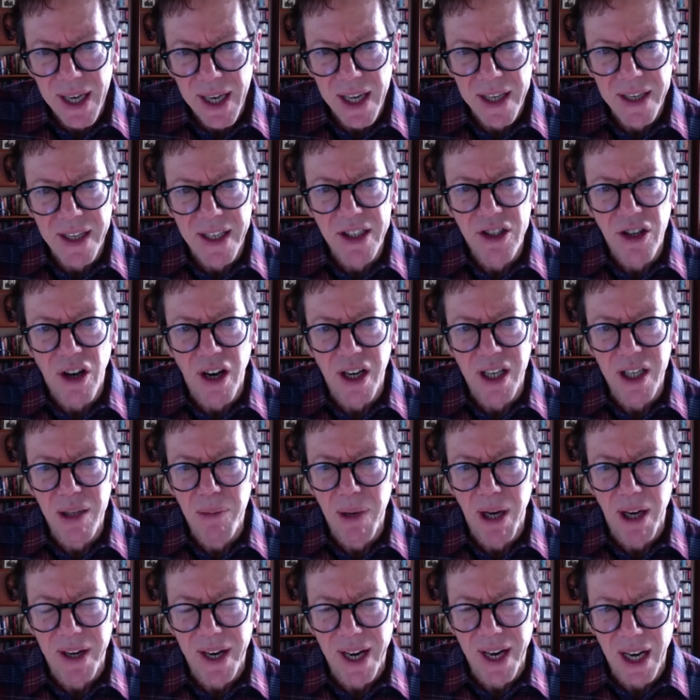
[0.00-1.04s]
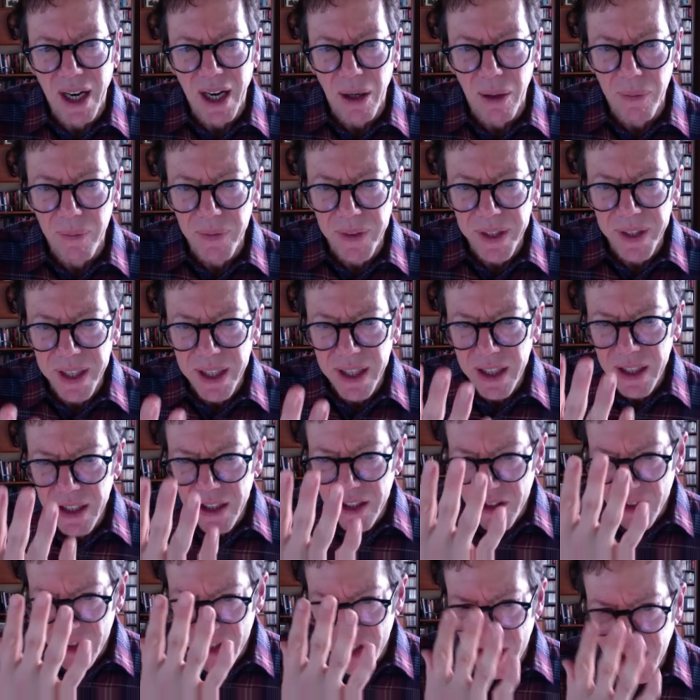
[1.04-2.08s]
And I talk about how
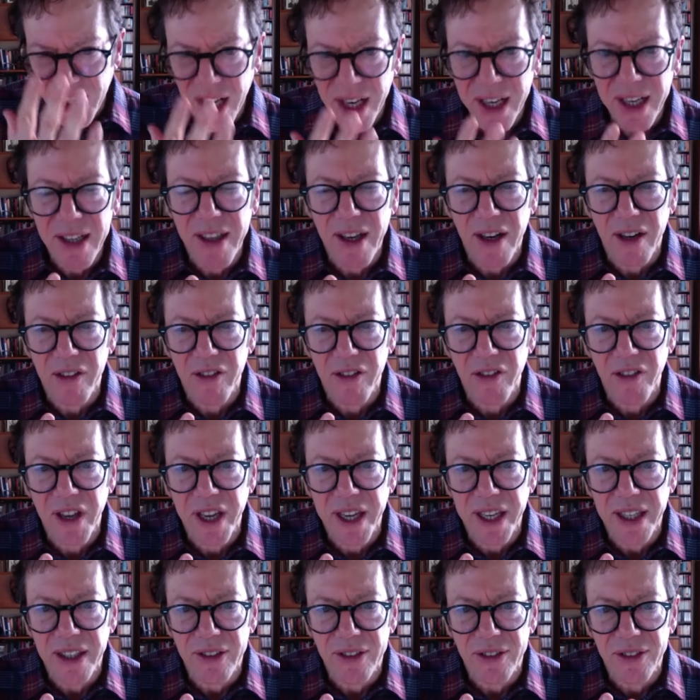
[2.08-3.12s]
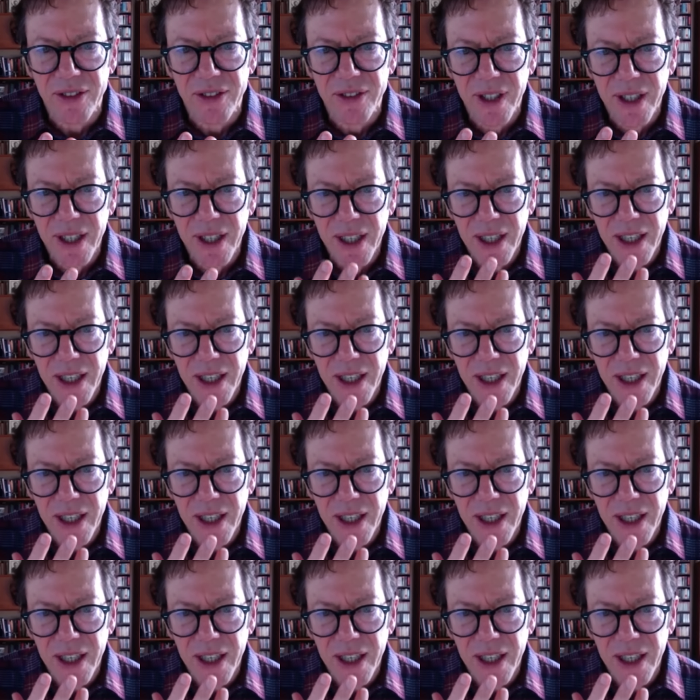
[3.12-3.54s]
study their face.